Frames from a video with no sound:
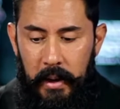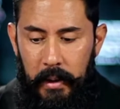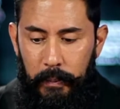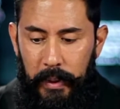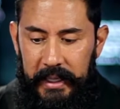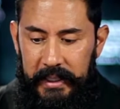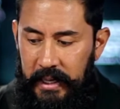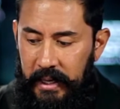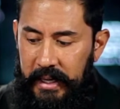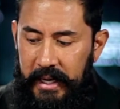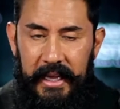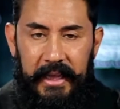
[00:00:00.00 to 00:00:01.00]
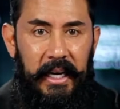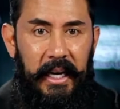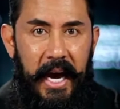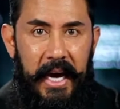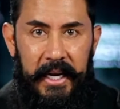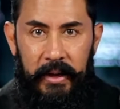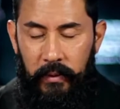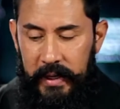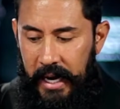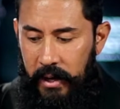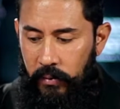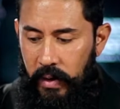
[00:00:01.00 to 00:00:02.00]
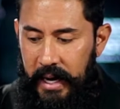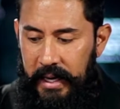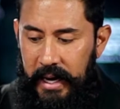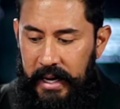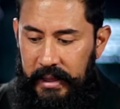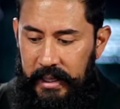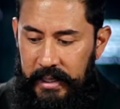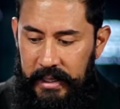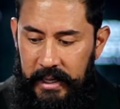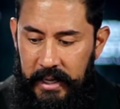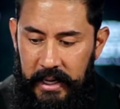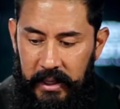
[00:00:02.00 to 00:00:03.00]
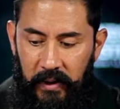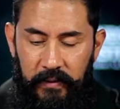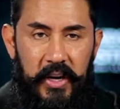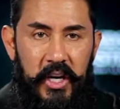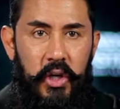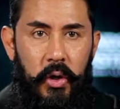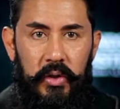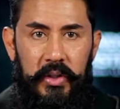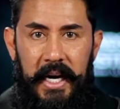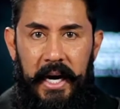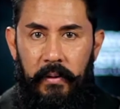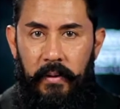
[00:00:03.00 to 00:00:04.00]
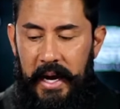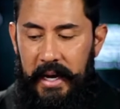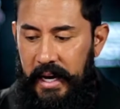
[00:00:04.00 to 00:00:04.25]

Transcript: but got the lighting down right, got the the visuals down right,